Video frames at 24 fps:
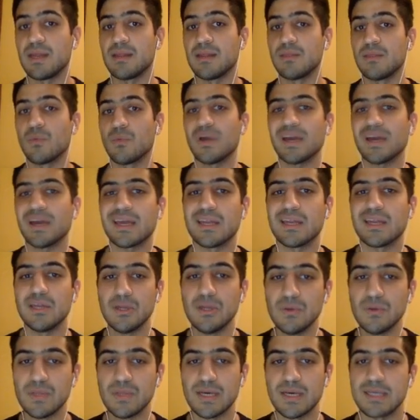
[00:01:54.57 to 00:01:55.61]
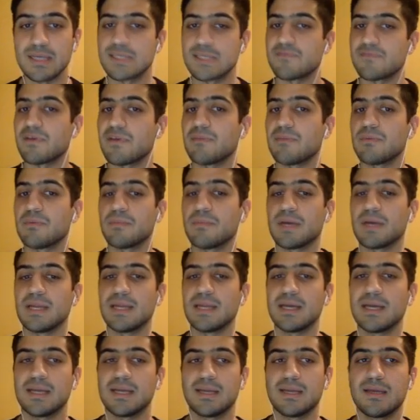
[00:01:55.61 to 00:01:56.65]
And the way I can do that is if I put my
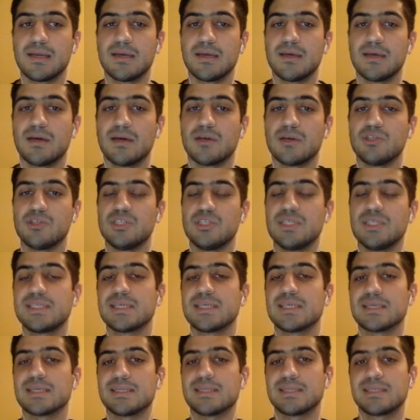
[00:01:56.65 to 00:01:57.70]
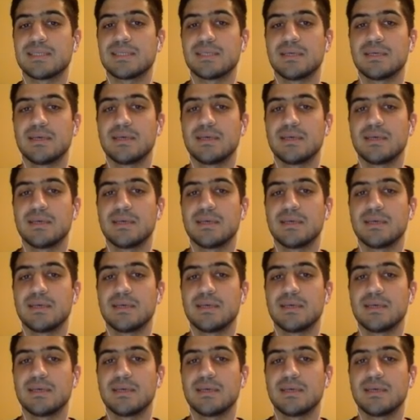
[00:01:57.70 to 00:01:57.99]
knight on g6.